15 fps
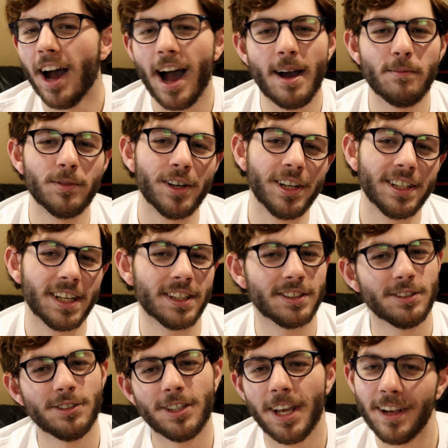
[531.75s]
I'm learning how
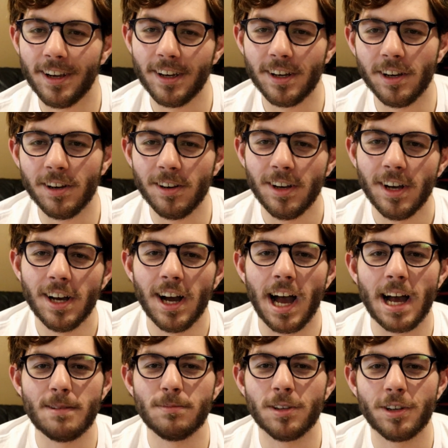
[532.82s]
to do hair.
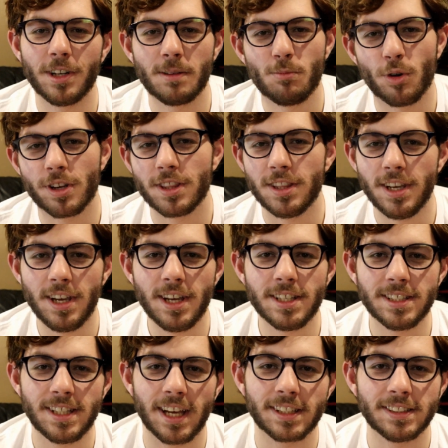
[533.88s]
I'm learning more
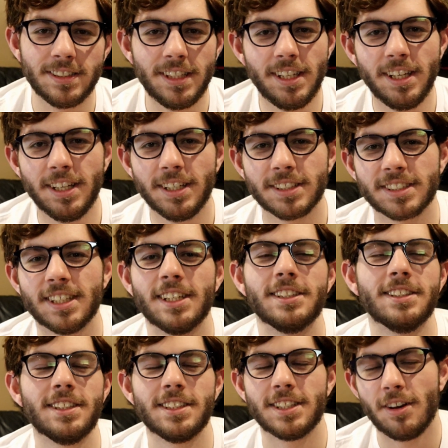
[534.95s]
things, techniques
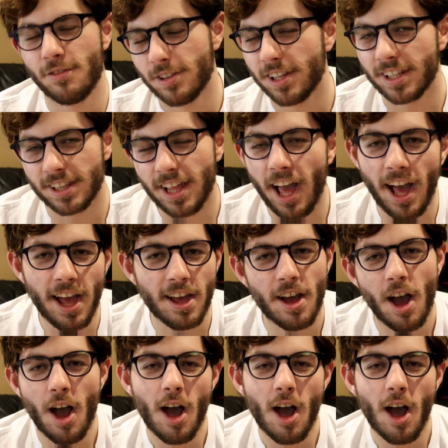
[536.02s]
and stuff like that.